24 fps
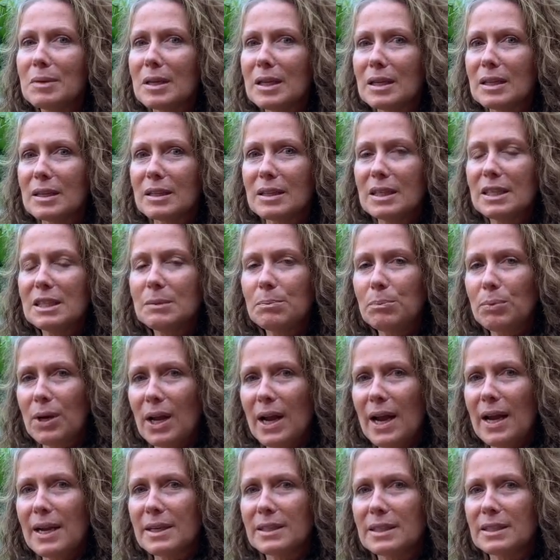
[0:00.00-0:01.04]
me, this
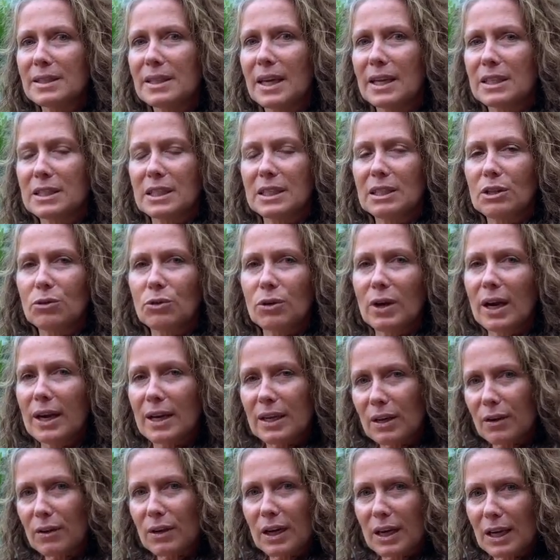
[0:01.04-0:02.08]
plant is actually
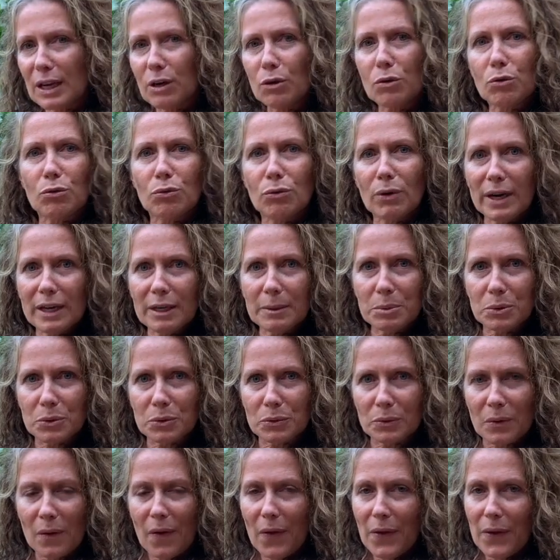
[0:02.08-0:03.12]
creating an
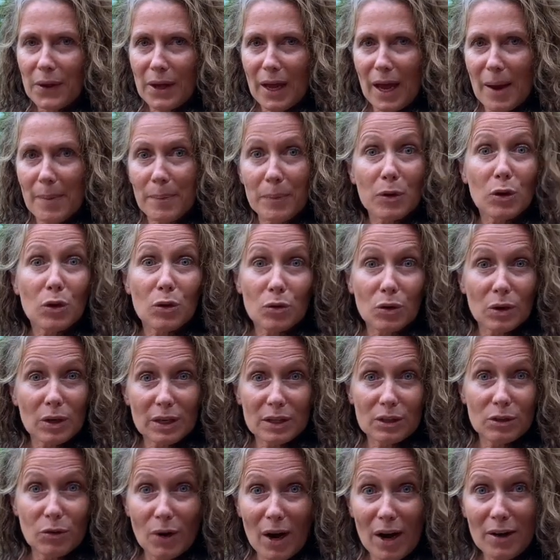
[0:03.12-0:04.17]
incredible
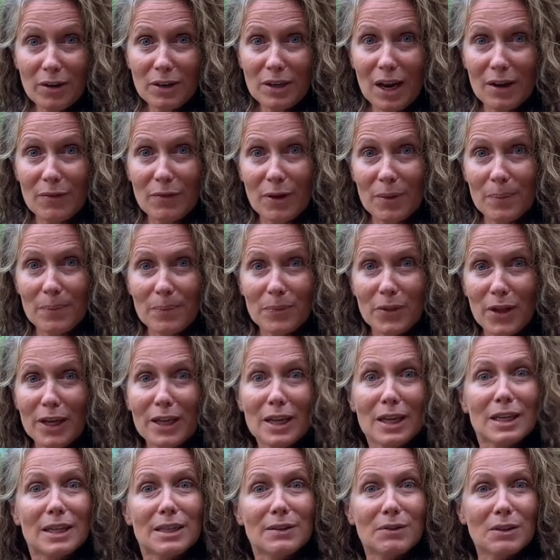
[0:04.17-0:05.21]
ground cover, like
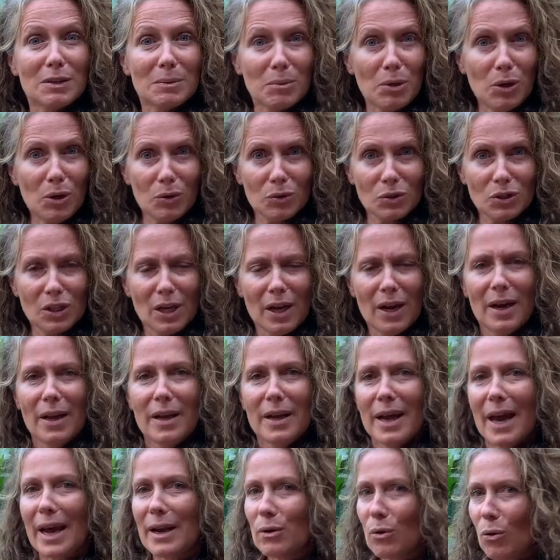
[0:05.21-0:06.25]
a living mulch.
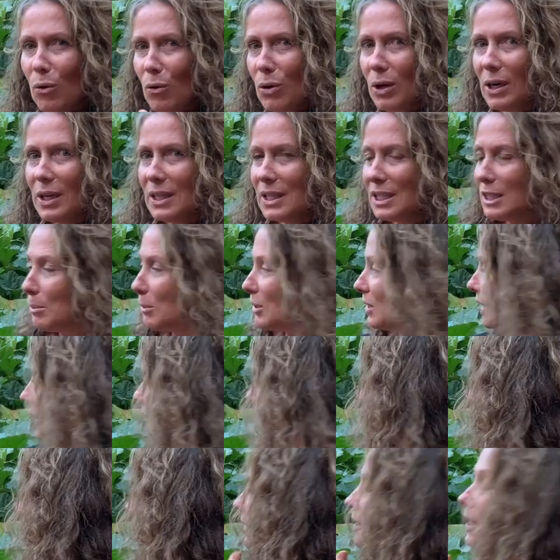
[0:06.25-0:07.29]
And all of this
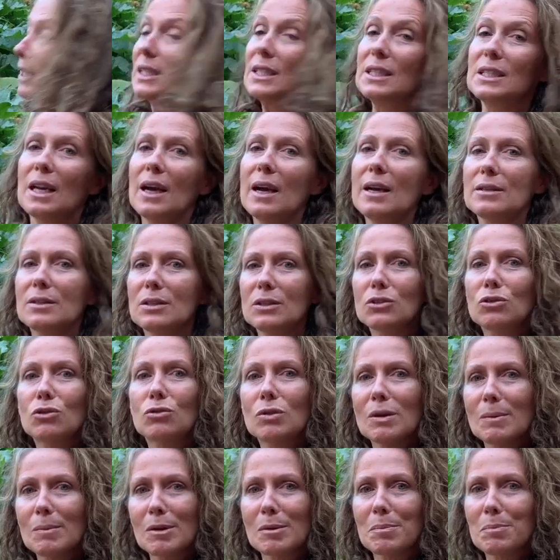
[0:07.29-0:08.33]
material, as I start to
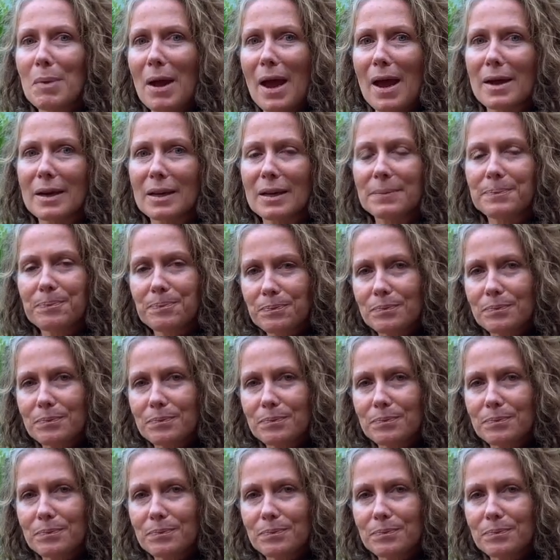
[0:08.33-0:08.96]
trim it back,